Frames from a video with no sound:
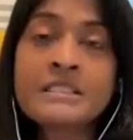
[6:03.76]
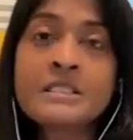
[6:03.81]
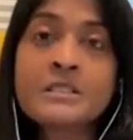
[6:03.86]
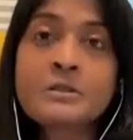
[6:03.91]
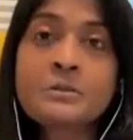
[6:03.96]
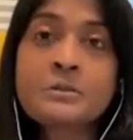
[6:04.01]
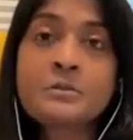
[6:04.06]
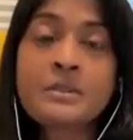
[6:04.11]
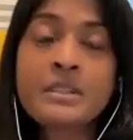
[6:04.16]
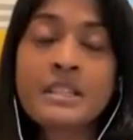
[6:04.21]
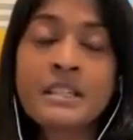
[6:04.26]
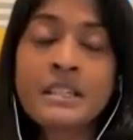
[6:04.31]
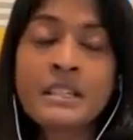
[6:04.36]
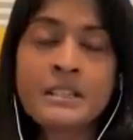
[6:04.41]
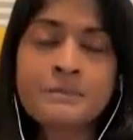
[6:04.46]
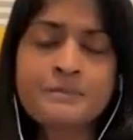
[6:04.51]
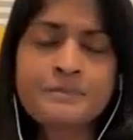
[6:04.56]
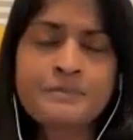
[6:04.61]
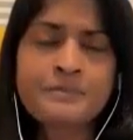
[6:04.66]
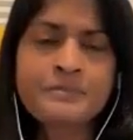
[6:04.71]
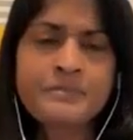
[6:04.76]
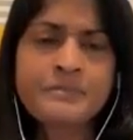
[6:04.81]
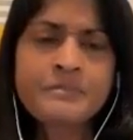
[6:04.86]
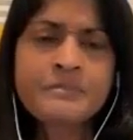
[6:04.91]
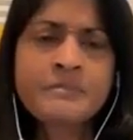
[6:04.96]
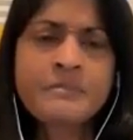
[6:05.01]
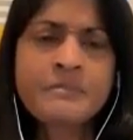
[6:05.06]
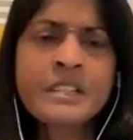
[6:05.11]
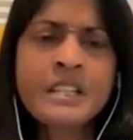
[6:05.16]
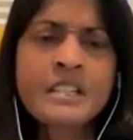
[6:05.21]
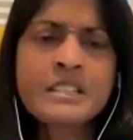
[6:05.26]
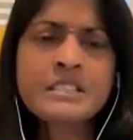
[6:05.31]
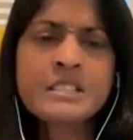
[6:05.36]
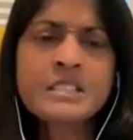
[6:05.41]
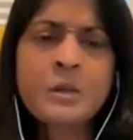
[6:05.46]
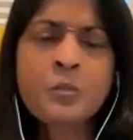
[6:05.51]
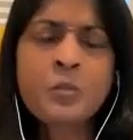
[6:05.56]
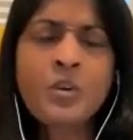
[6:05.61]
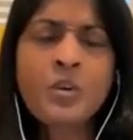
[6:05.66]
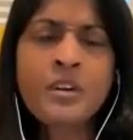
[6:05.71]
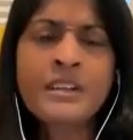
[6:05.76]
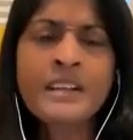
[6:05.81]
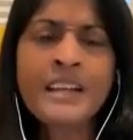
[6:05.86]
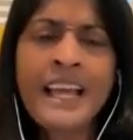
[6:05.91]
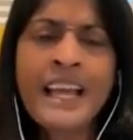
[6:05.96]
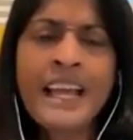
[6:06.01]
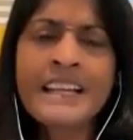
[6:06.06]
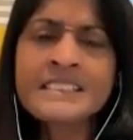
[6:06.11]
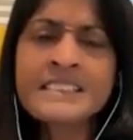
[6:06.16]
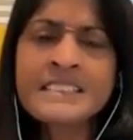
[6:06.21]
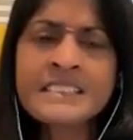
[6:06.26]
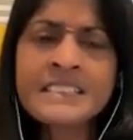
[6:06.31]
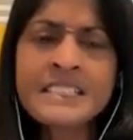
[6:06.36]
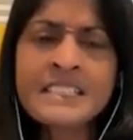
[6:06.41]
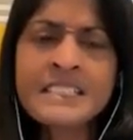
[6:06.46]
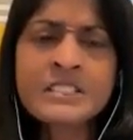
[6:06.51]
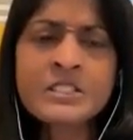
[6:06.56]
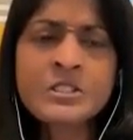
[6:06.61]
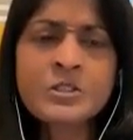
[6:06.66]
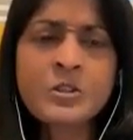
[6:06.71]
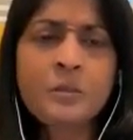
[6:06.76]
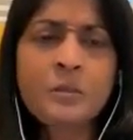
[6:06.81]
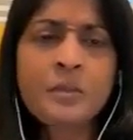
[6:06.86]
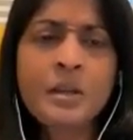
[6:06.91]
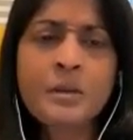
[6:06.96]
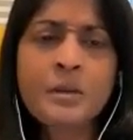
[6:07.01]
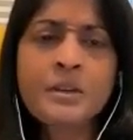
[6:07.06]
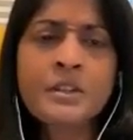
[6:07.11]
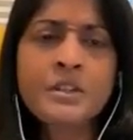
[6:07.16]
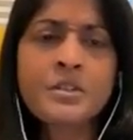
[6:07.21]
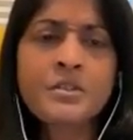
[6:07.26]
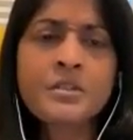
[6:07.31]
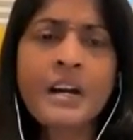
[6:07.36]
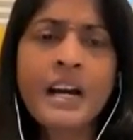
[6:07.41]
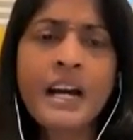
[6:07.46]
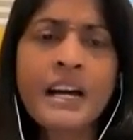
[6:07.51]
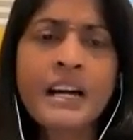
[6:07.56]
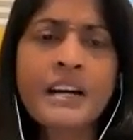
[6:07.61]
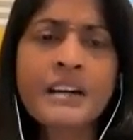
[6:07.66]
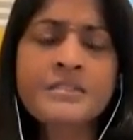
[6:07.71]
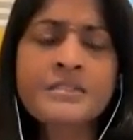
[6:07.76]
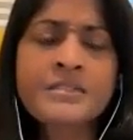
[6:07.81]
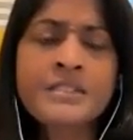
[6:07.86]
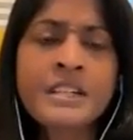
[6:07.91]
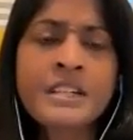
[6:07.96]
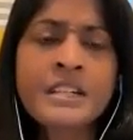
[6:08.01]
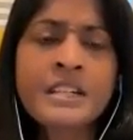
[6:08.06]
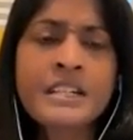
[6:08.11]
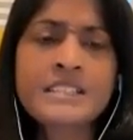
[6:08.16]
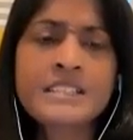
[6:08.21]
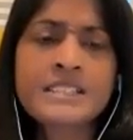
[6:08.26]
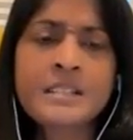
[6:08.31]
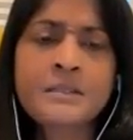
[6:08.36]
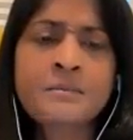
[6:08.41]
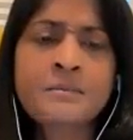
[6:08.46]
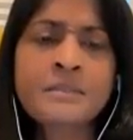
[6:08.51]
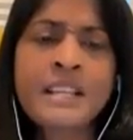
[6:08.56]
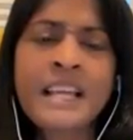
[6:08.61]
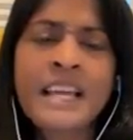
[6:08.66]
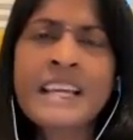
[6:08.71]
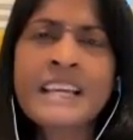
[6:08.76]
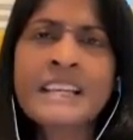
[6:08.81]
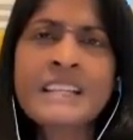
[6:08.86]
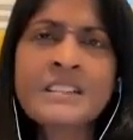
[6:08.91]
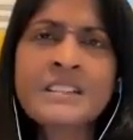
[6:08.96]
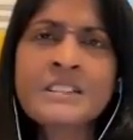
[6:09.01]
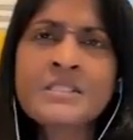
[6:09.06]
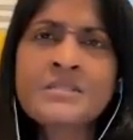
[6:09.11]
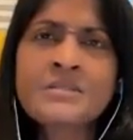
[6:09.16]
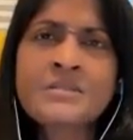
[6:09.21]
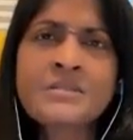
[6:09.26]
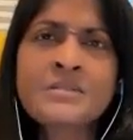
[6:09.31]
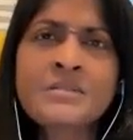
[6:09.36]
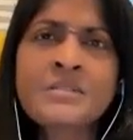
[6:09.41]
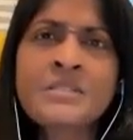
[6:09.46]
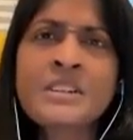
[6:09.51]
still be somewhat hesitant, or maybe you have some negative